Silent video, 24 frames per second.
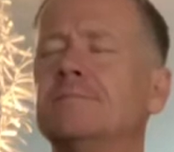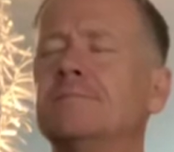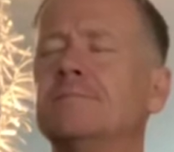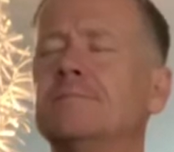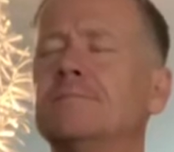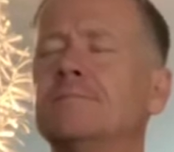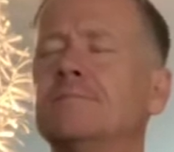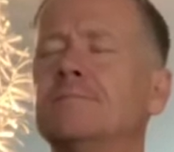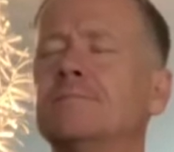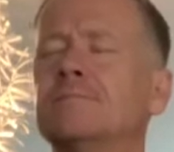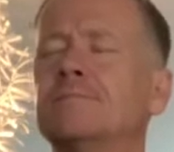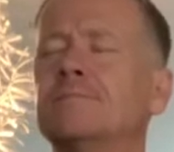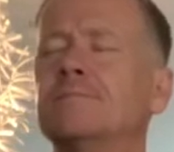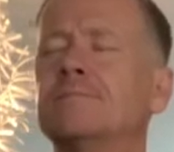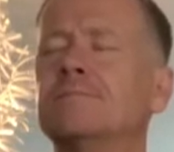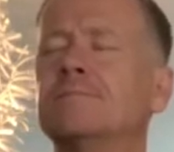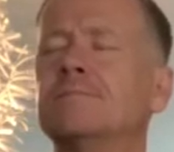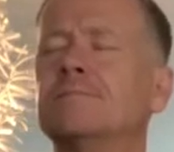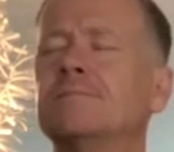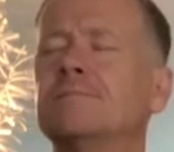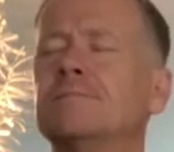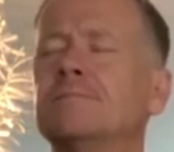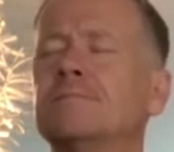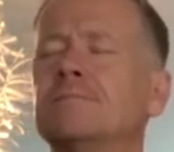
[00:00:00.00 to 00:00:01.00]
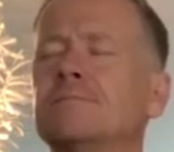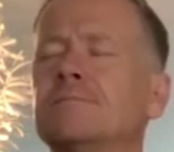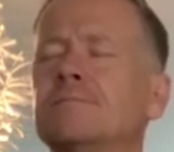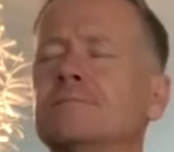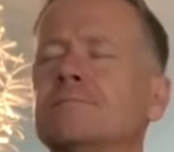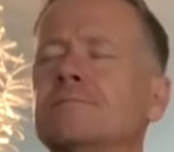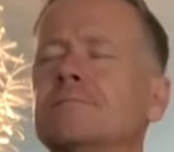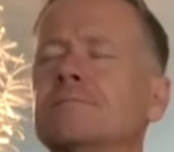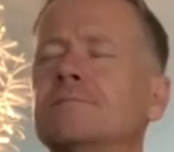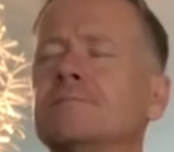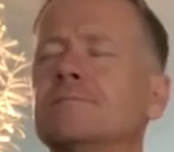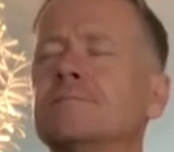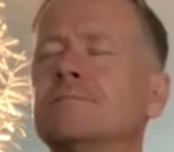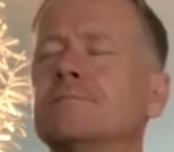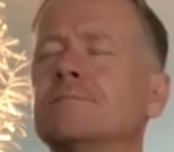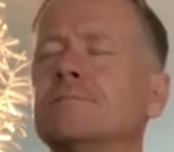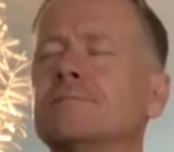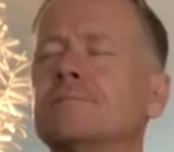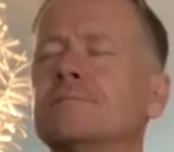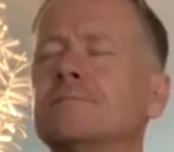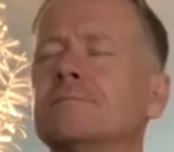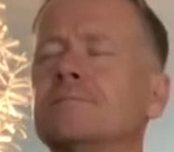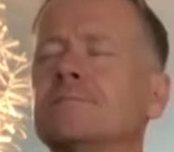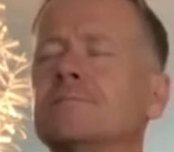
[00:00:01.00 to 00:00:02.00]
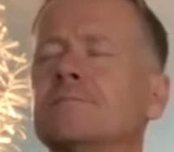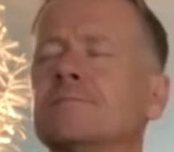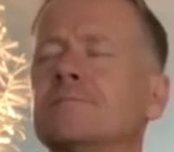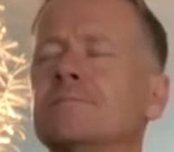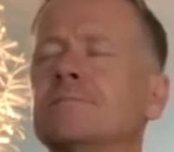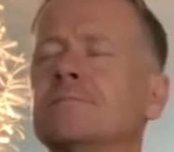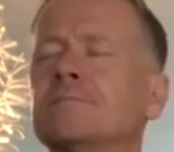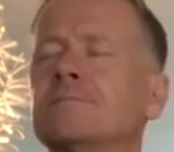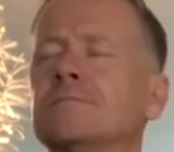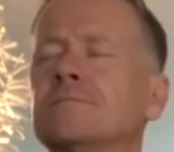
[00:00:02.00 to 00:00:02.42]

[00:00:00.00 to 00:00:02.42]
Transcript: Nothing is said.